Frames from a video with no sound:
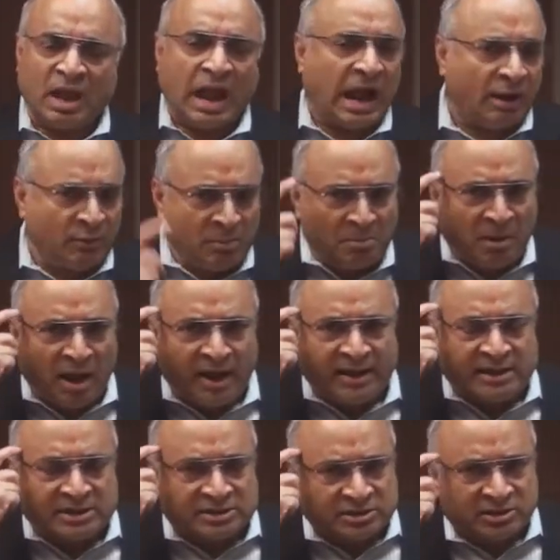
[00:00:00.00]
Our
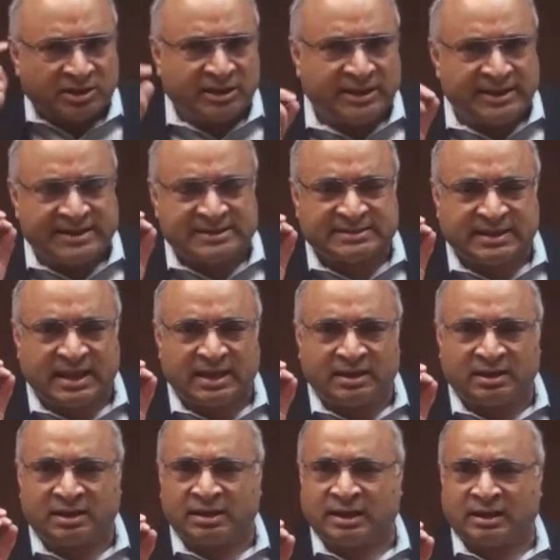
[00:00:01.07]
mind is
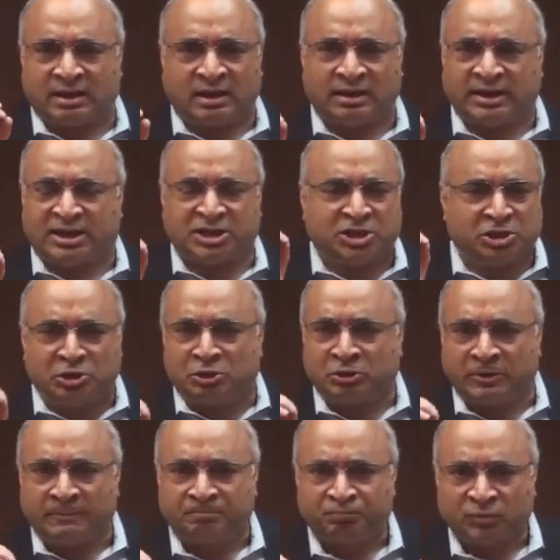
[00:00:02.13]
an acute
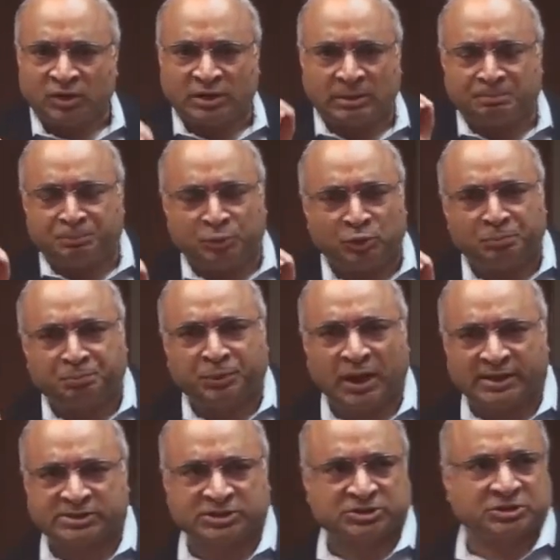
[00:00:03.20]
compute
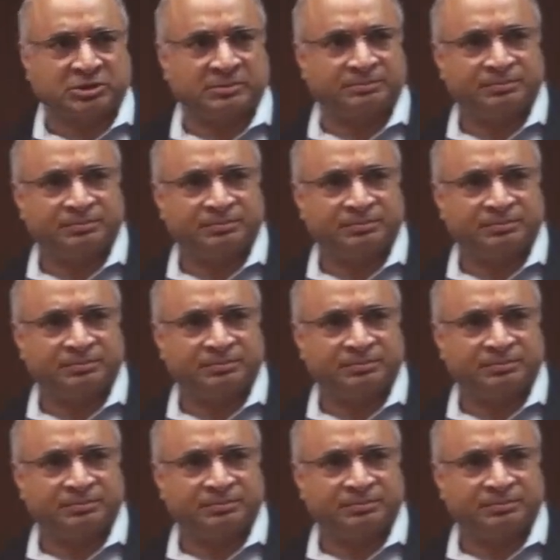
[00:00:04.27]
processor.